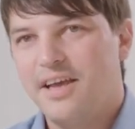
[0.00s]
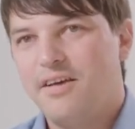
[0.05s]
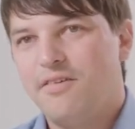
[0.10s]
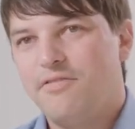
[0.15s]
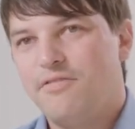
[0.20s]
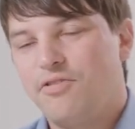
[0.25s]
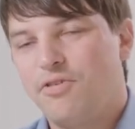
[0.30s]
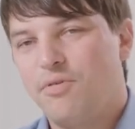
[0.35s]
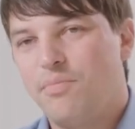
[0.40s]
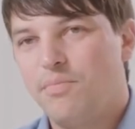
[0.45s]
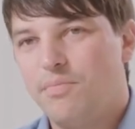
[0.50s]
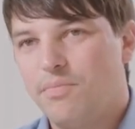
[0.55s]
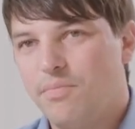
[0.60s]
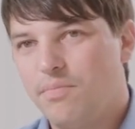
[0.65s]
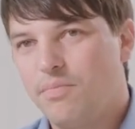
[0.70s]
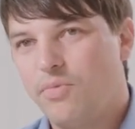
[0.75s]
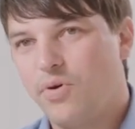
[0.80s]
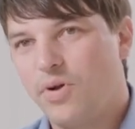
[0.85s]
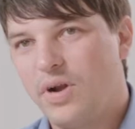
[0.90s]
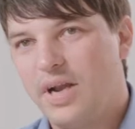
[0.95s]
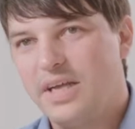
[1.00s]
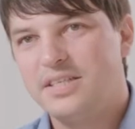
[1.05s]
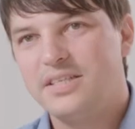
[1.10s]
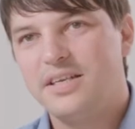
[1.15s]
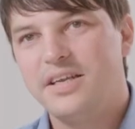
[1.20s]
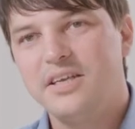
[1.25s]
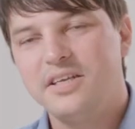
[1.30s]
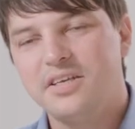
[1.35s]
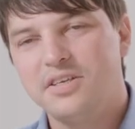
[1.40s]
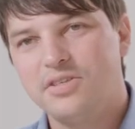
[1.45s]
from more or less
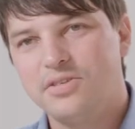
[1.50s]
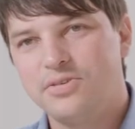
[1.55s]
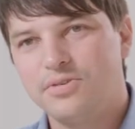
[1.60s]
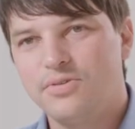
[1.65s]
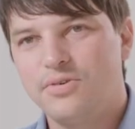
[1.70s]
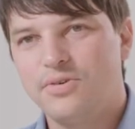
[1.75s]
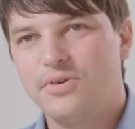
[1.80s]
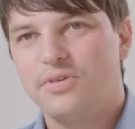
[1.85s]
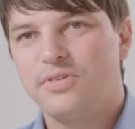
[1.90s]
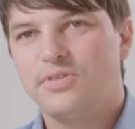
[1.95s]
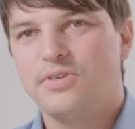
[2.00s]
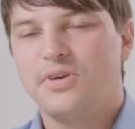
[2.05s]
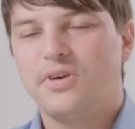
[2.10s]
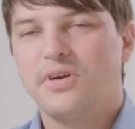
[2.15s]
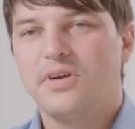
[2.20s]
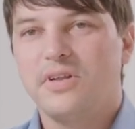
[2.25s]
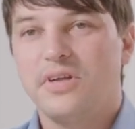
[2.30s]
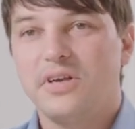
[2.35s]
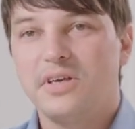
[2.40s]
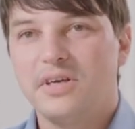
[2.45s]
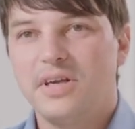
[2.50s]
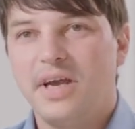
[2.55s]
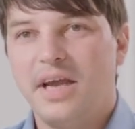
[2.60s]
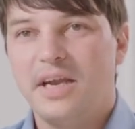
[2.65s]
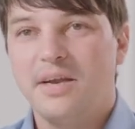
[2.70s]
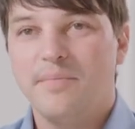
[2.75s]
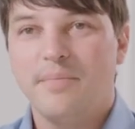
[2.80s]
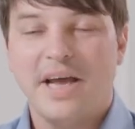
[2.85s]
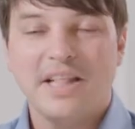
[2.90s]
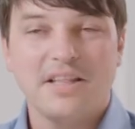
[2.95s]
linear to circular
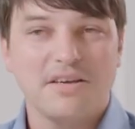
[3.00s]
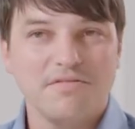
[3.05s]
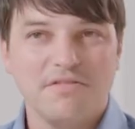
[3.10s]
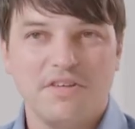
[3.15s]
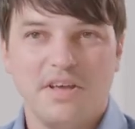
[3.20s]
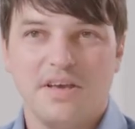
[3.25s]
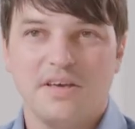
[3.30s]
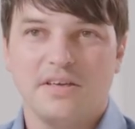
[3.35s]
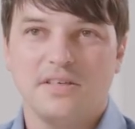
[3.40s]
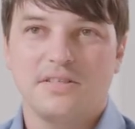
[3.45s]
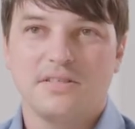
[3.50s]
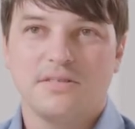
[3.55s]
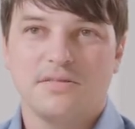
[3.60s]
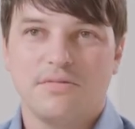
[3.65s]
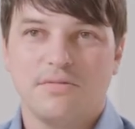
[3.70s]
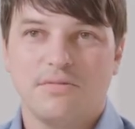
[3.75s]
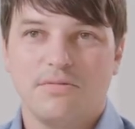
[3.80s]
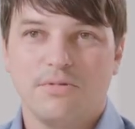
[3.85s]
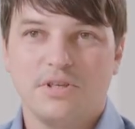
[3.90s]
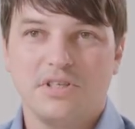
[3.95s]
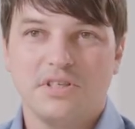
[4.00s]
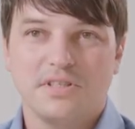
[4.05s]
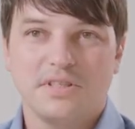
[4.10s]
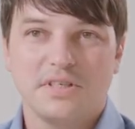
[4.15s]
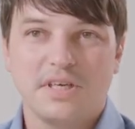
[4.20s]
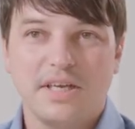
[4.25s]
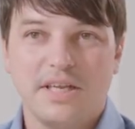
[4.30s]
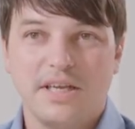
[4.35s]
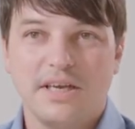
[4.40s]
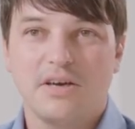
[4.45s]
in a matter of years, which is really